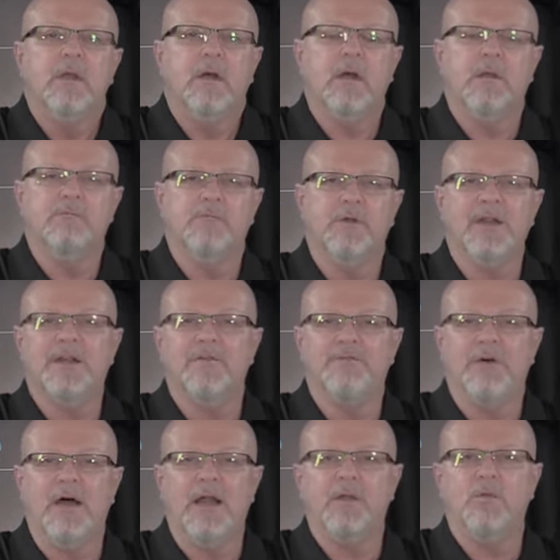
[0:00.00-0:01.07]

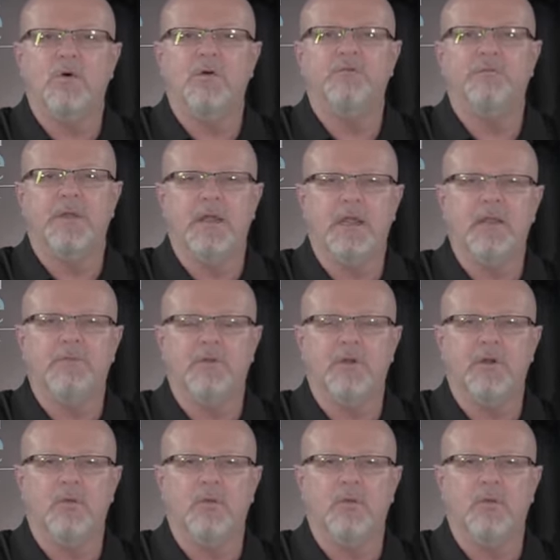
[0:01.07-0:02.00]
redefined wolf behavior in a